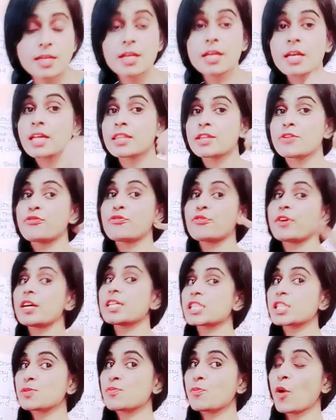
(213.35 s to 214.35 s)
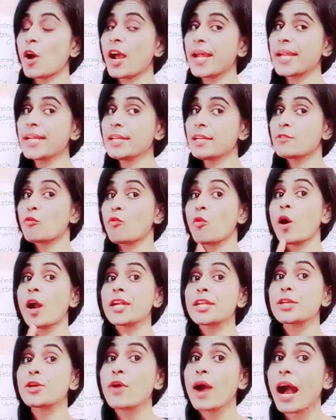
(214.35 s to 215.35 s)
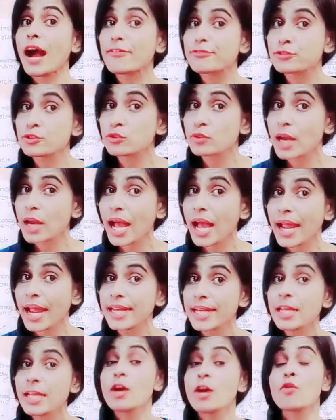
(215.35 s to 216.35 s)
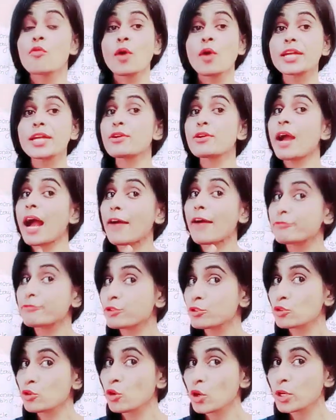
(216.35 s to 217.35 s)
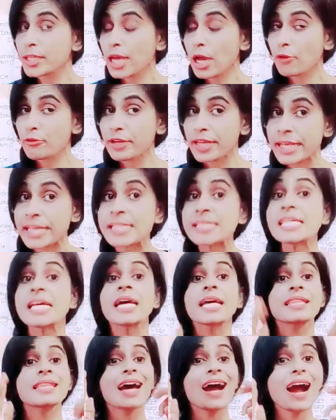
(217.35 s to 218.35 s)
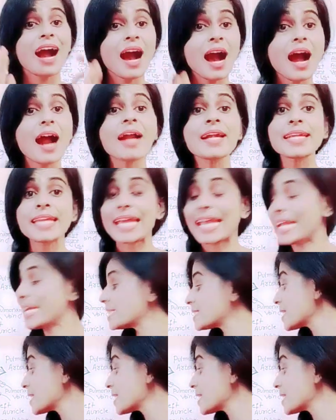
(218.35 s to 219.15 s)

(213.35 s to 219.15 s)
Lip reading: The first point, what you have to write, what you have to note down is, the heart is